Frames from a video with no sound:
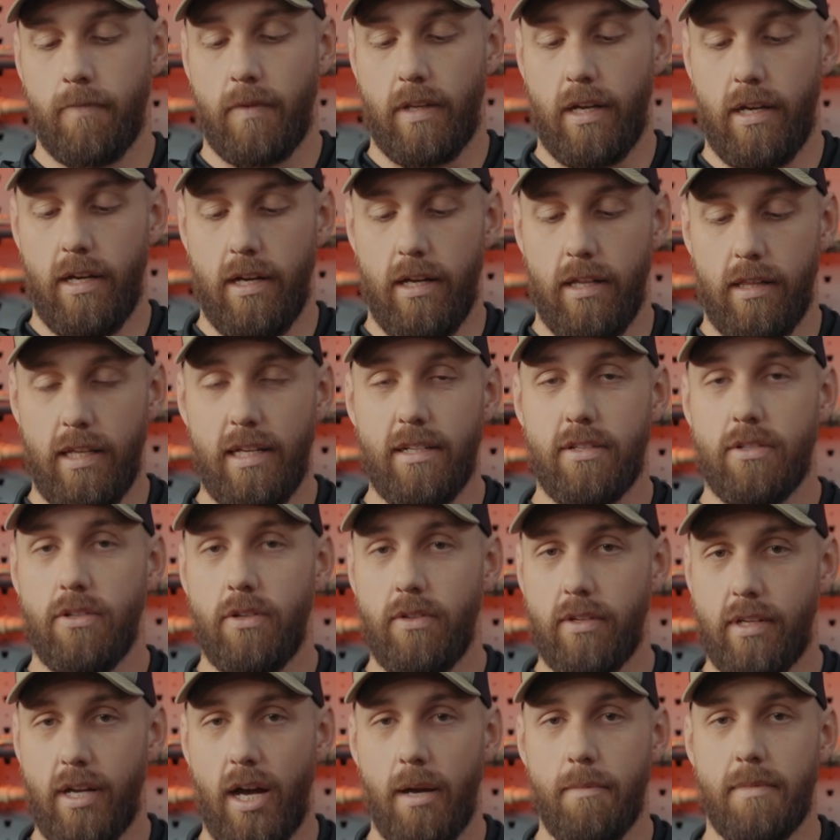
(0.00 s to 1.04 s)
Let us know in
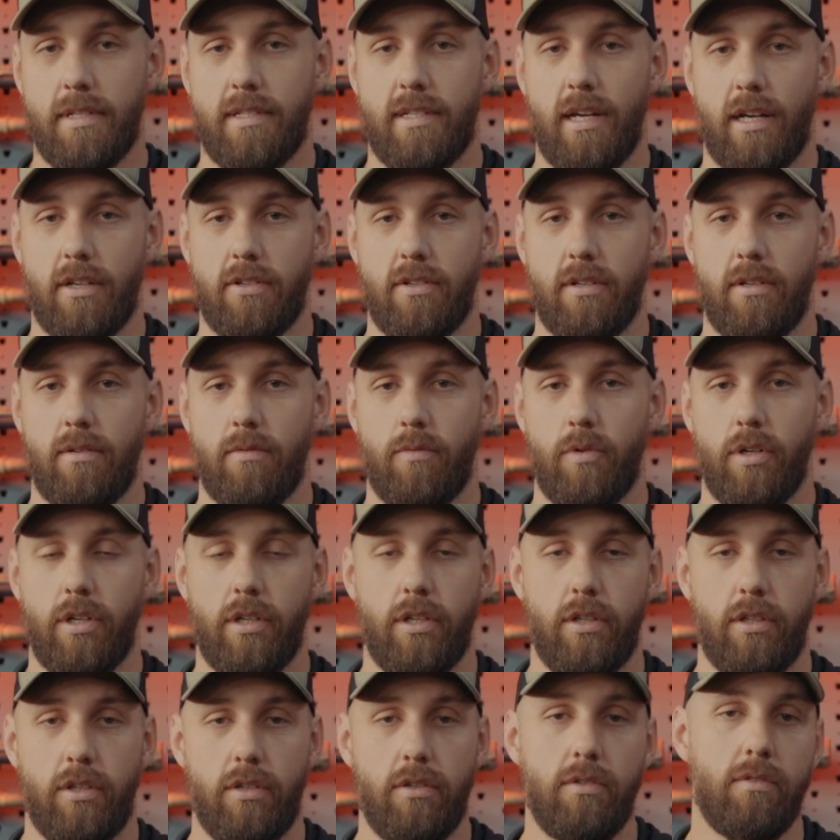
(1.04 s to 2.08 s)
the comments section what
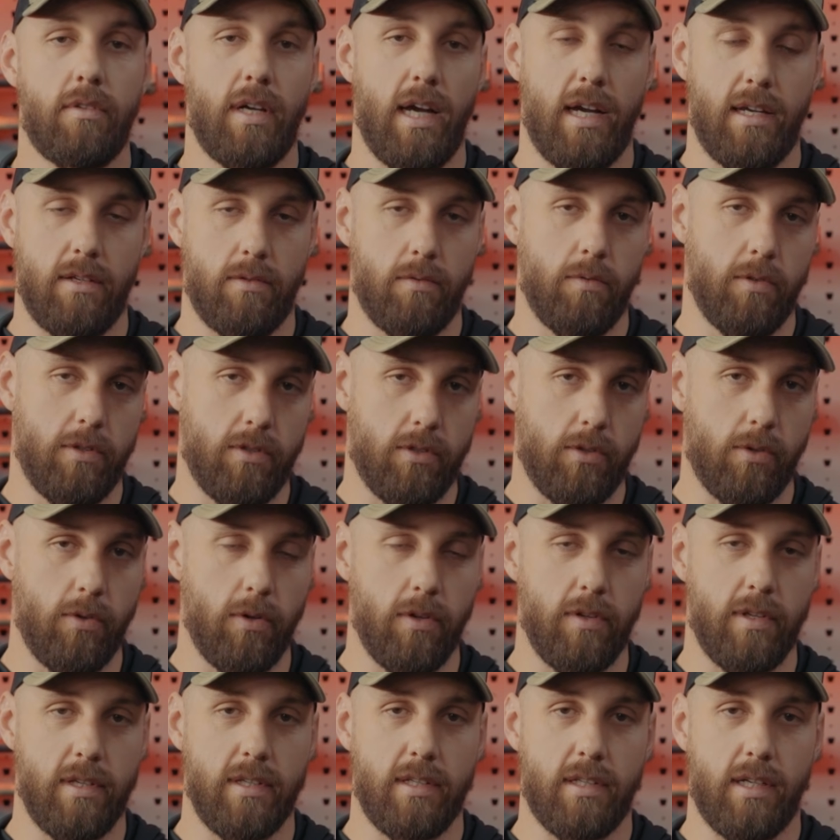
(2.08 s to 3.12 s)
you guys would
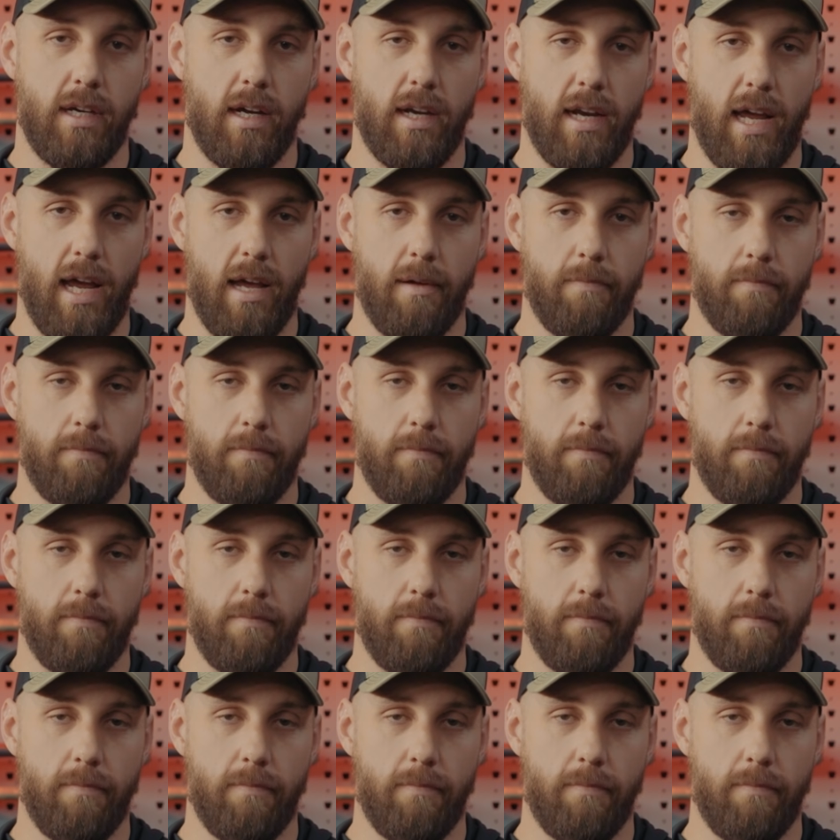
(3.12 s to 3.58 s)
score this gun at.